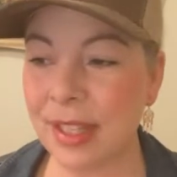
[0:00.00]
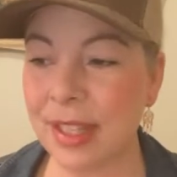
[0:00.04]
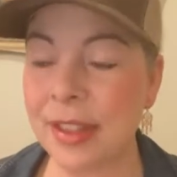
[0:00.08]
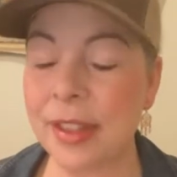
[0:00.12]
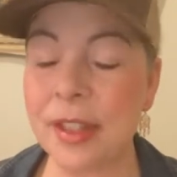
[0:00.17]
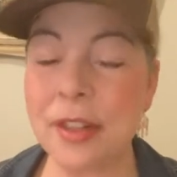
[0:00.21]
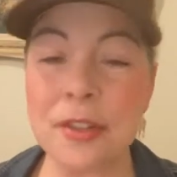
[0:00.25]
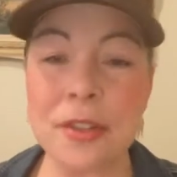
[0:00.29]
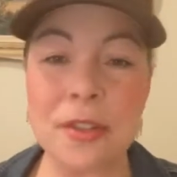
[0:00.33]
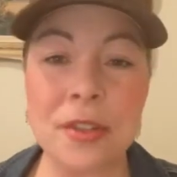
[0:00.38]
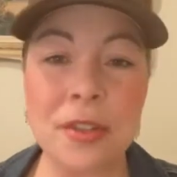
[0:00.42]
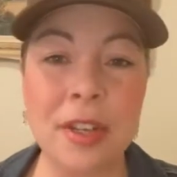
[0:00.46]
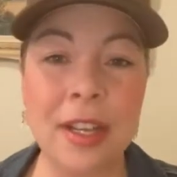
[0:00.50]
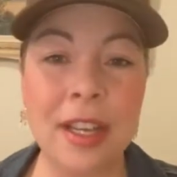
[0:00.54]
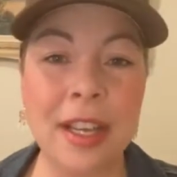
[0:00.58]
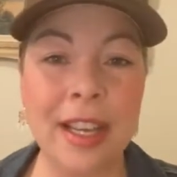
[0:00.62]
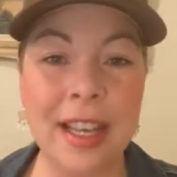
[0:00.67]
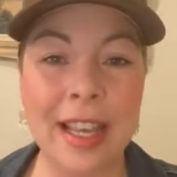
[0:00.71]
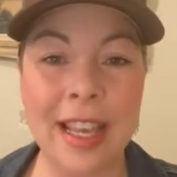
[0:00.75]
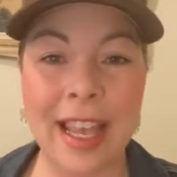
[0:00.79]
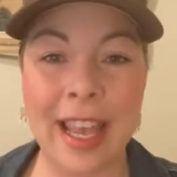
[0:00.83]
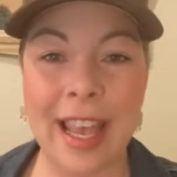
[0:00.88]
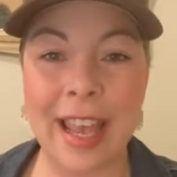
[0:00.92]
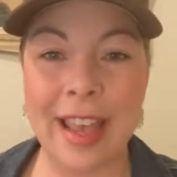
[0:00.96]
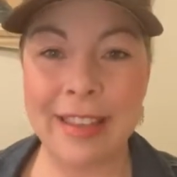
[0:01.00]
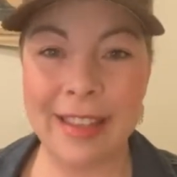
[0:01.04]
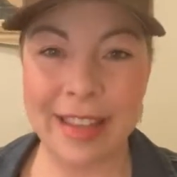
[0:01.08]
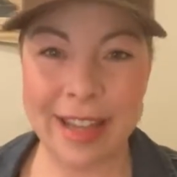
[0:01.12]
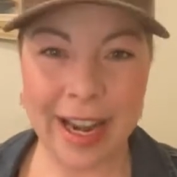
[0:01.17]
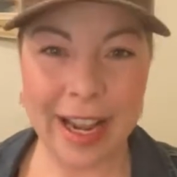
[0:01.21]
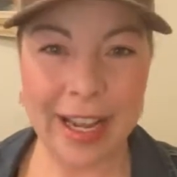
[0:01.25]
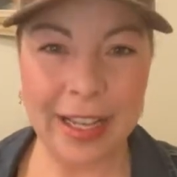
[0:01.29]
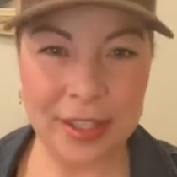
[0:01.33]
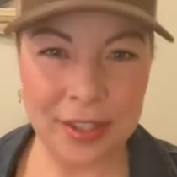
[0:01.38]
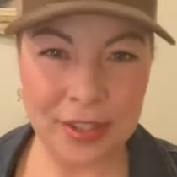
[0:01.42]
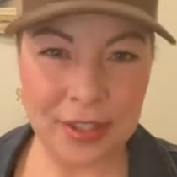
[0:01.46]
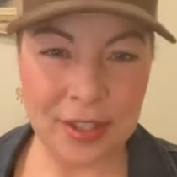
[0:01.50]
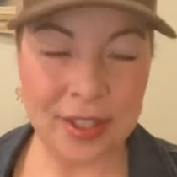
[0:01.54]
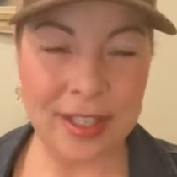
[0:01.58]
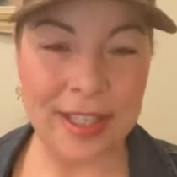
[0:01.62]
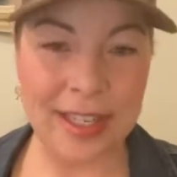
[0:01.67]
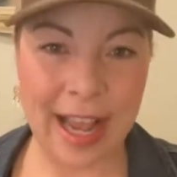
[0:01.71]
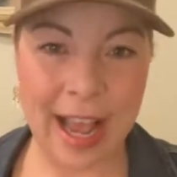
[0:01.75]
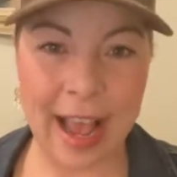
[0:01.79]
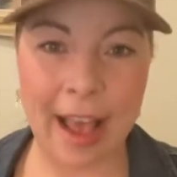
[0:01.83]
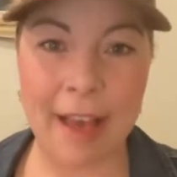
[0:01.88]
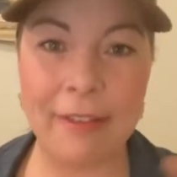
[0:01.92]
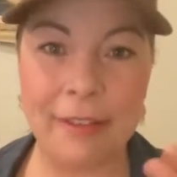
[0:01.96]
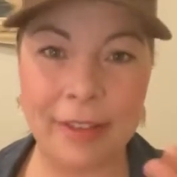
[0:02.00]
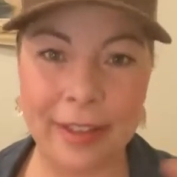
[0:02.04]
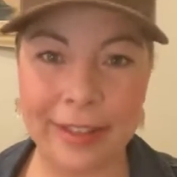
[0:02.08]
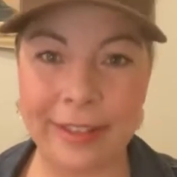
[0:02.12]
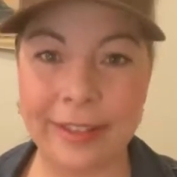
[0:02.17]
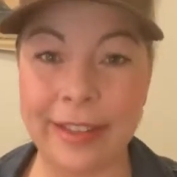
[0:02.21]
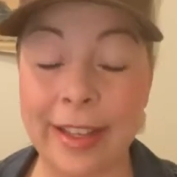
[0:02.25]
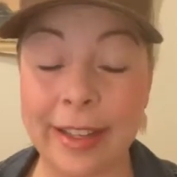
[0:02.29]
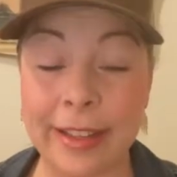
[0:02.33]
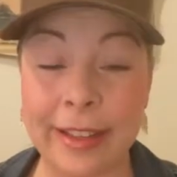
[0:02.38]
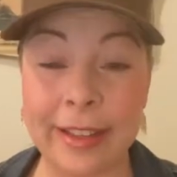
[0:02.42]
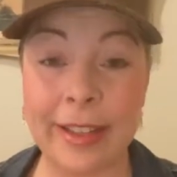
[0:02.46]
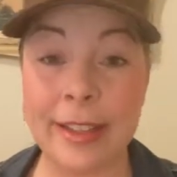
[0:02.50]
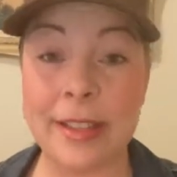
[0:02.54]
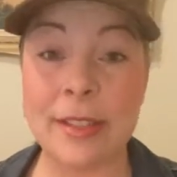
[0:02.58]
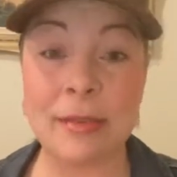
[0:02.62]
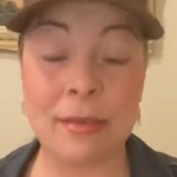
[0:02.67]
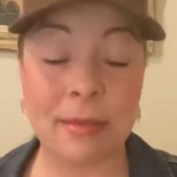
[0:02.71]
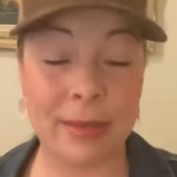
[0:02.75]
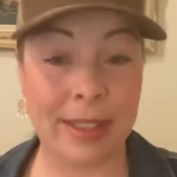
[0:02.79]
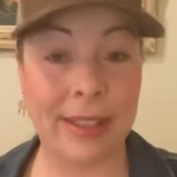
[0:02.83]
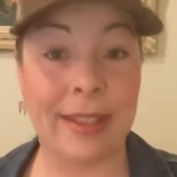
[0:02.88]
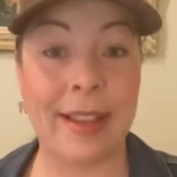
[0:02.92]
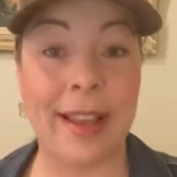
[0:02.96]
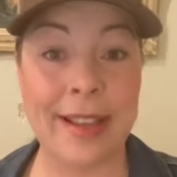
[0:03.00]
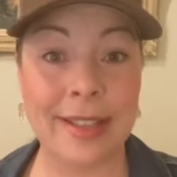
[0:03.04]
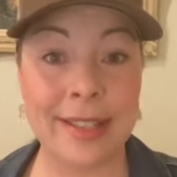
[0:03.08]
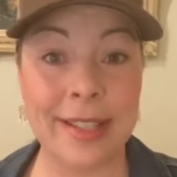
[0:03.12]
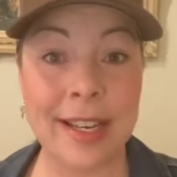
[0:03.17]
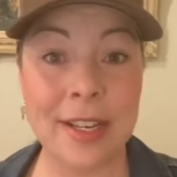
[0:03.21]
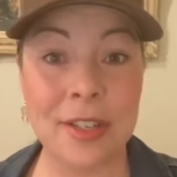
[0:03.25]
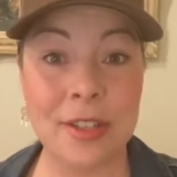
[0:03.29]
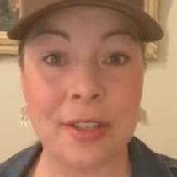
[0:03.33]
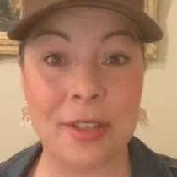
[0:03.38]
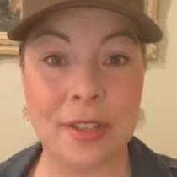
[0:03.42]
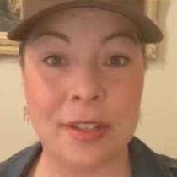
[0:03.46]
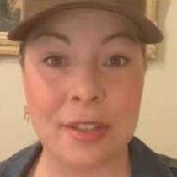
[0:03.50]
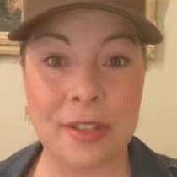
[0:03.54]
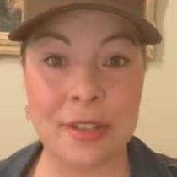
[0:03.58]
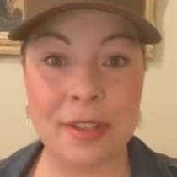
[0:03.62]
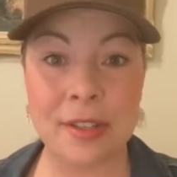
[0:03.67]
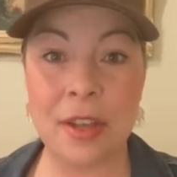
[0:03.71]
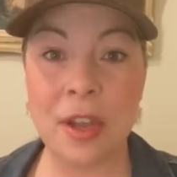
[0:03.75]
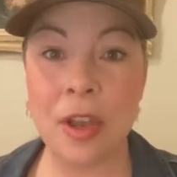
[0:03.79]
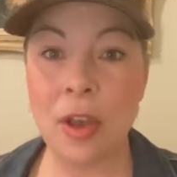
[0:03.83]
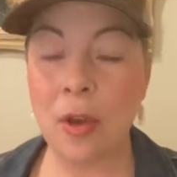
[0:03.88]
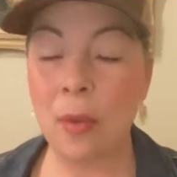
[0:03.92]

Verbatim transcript: There's, and then I started having like these realizations.